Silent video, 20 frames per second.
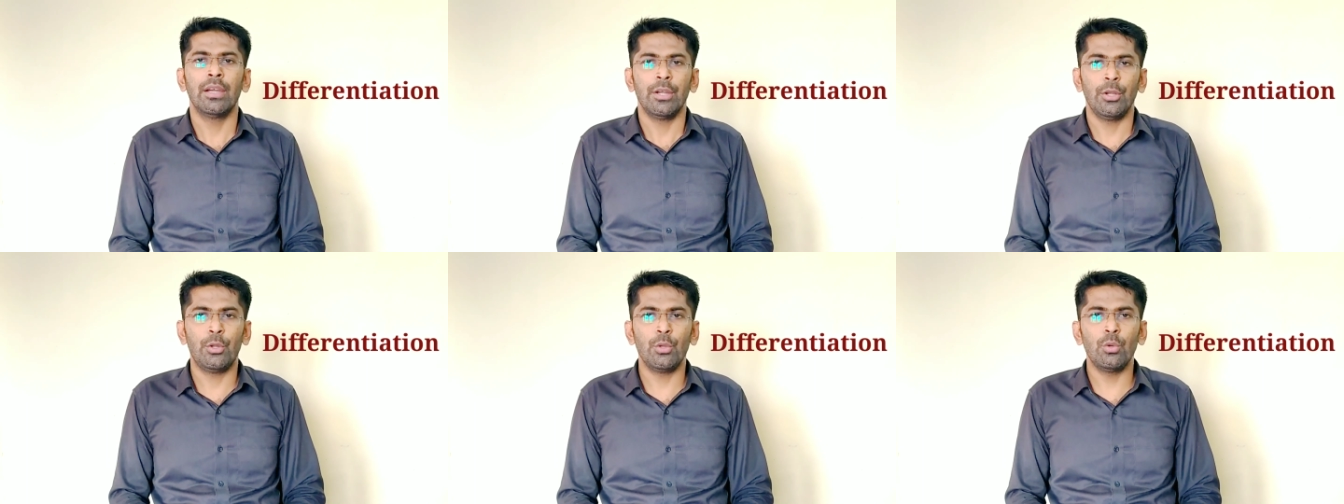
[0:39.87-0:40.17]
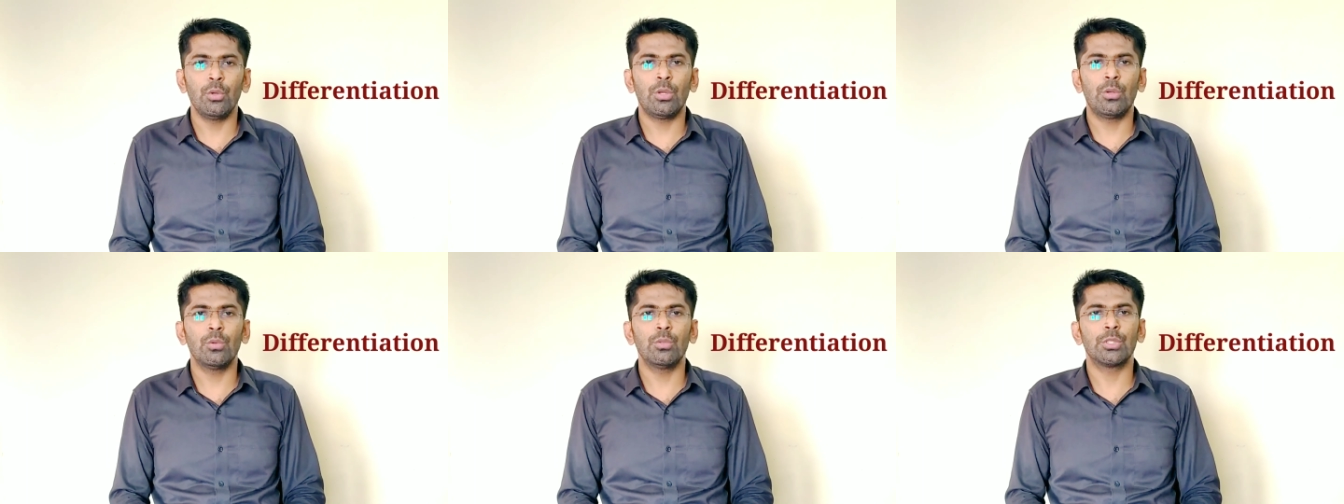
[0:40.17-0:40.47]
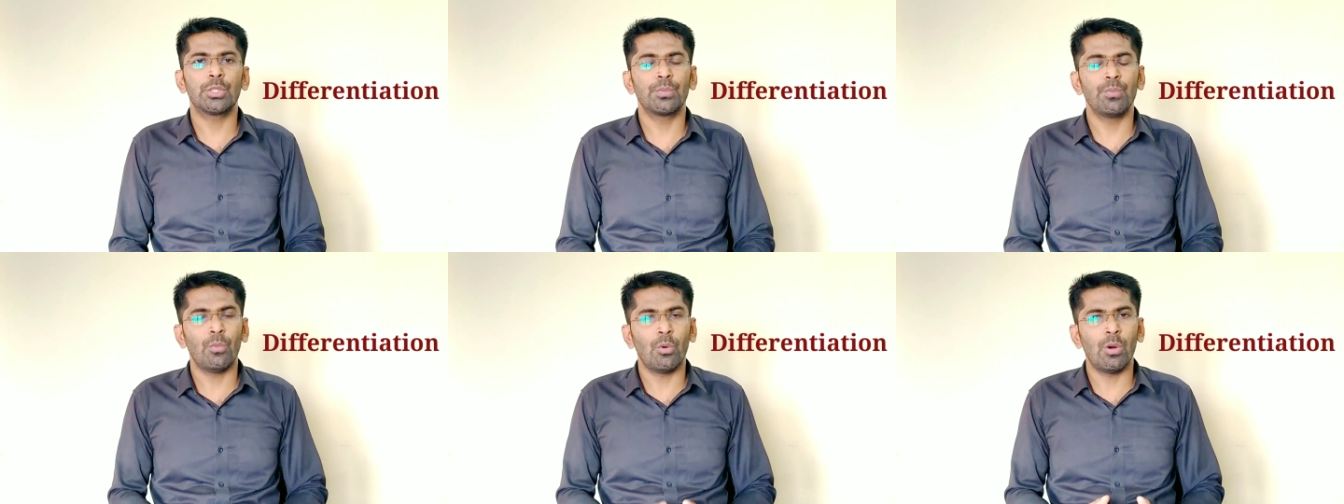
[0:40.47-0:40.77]
due to
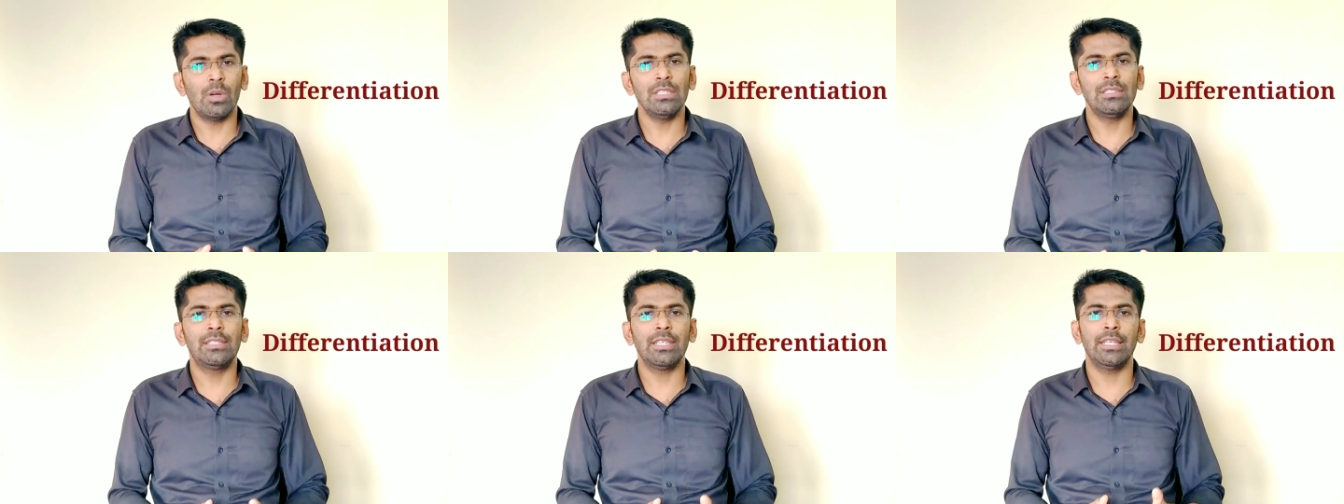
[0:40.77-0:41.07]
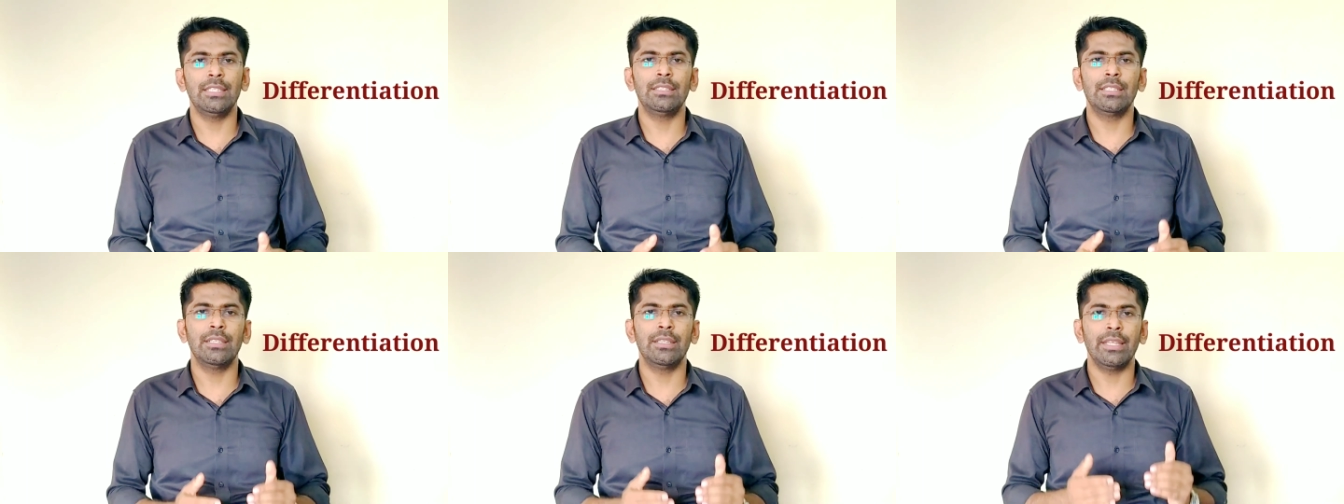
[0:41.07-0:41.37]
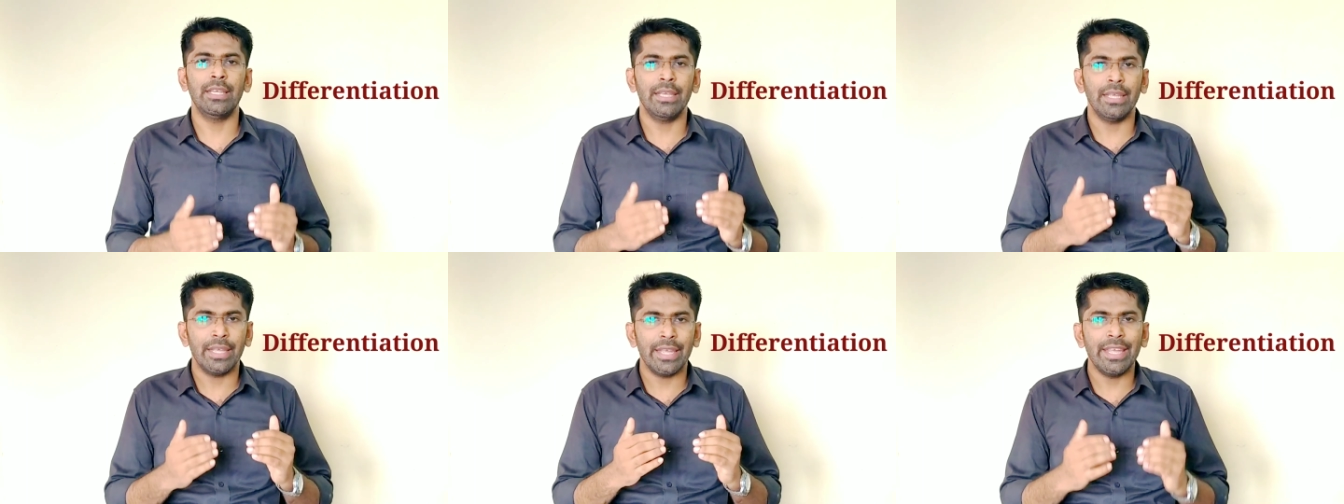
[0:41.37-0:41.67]
a small change in
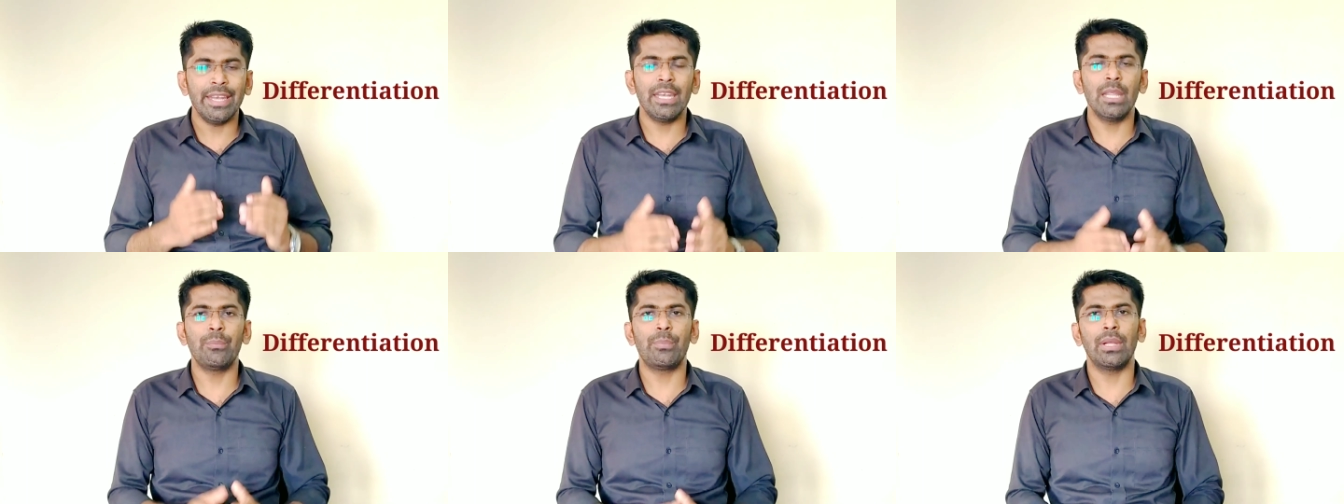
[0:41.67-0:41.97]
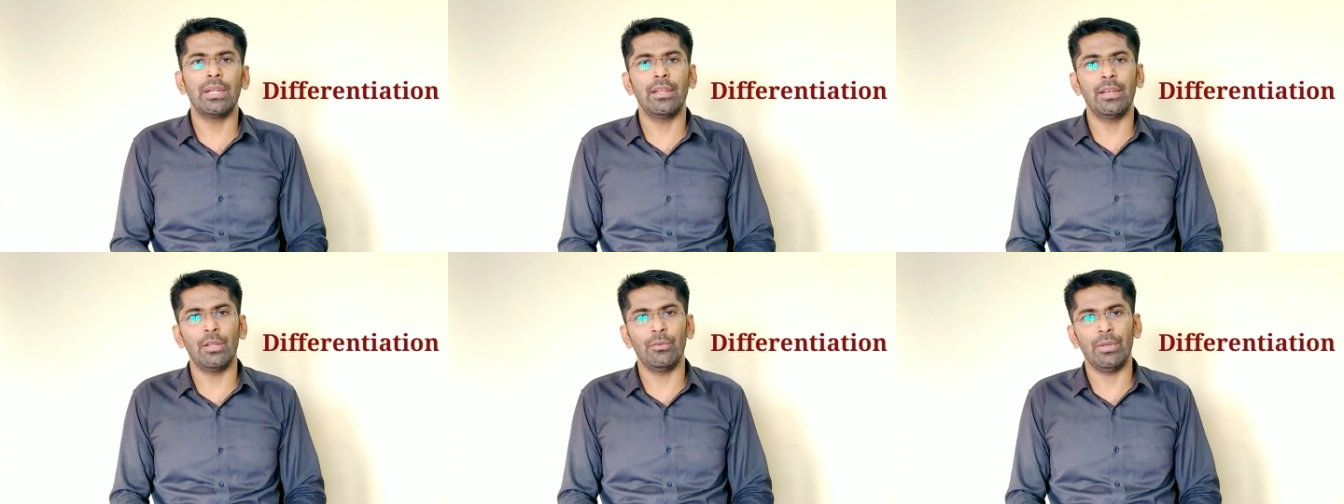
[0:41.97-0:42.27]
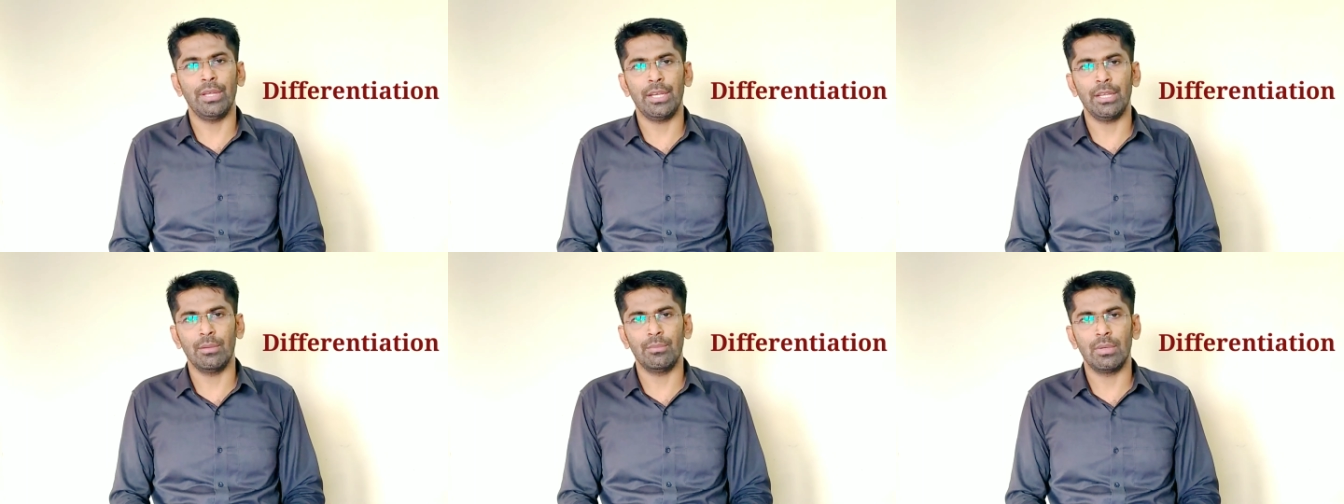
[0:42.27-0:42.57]
the independent
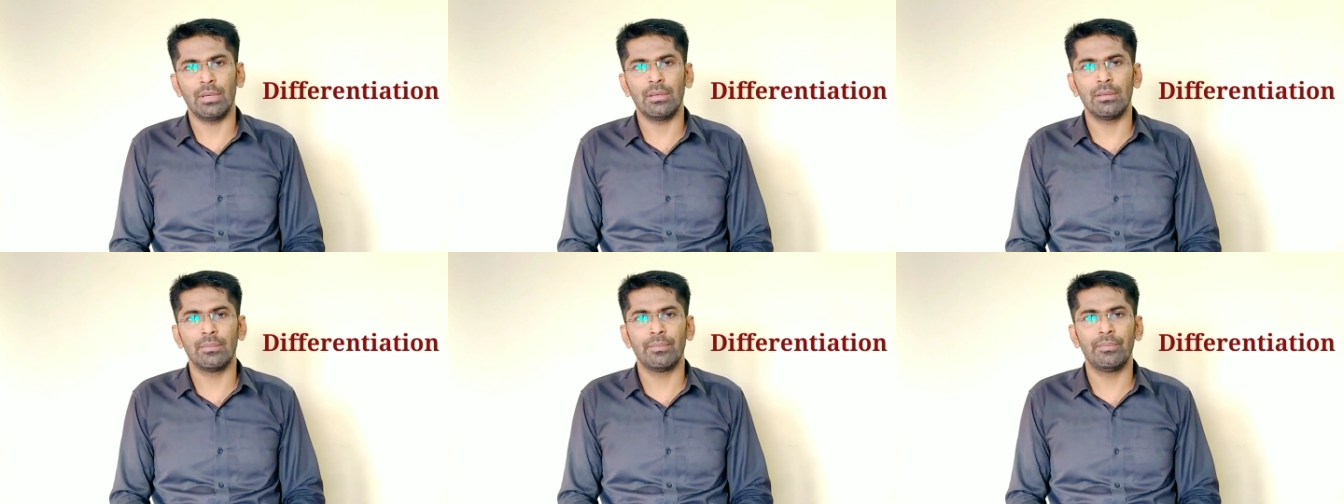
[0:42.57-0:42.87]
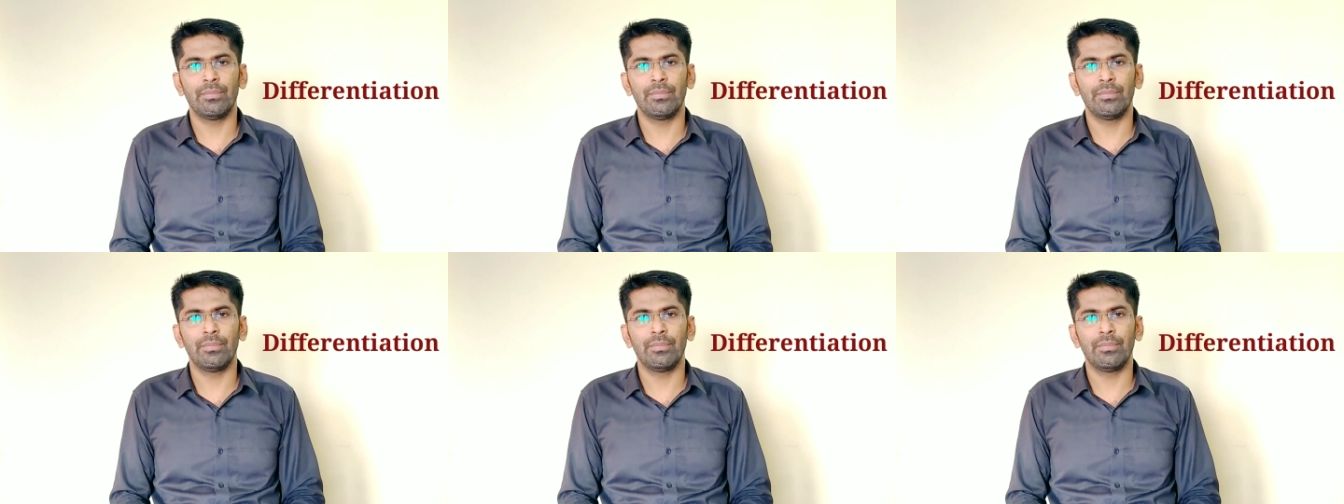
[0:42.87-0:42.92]
variable.